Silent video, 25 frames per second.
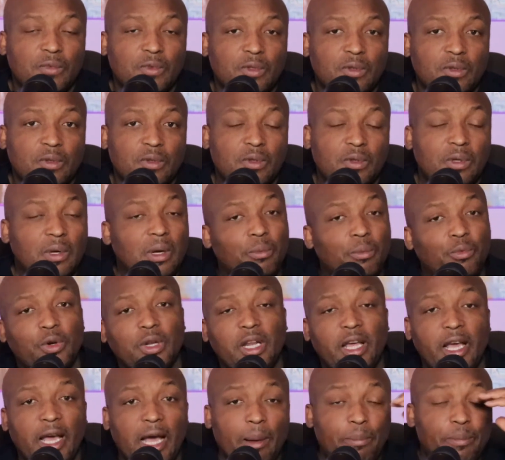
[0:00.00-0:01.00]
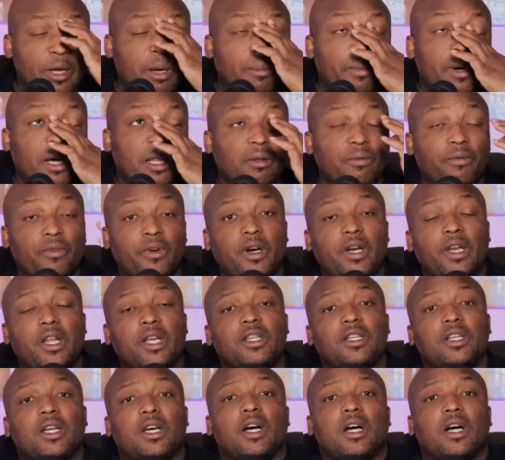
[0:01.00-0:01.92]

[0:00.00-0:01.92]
So I'm really happy about the verdict.